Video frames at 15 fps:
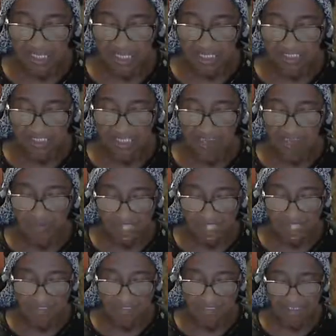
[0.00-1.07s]
I know
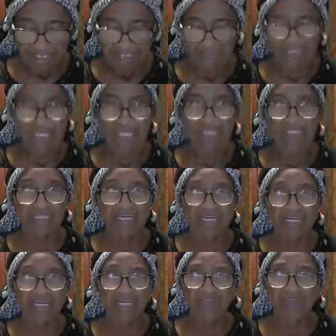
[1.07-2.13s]
not this man
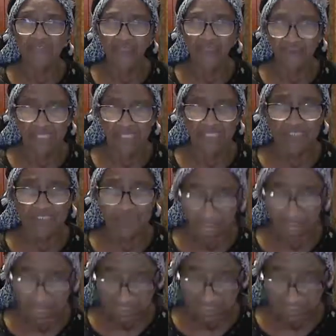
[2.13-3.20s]
of whom ye
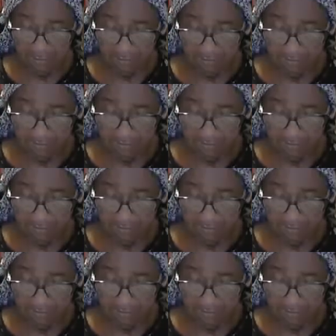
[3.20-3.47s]
speak.